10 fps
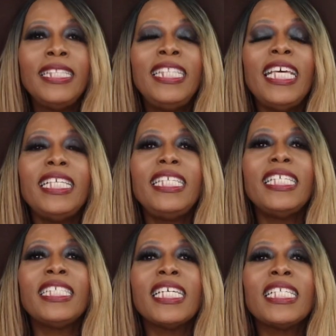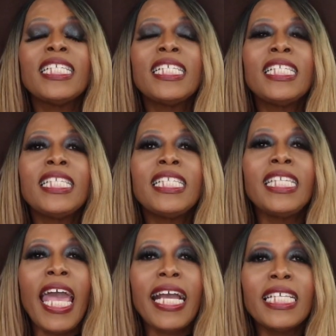this is a
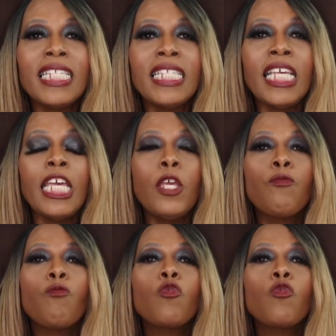sexy,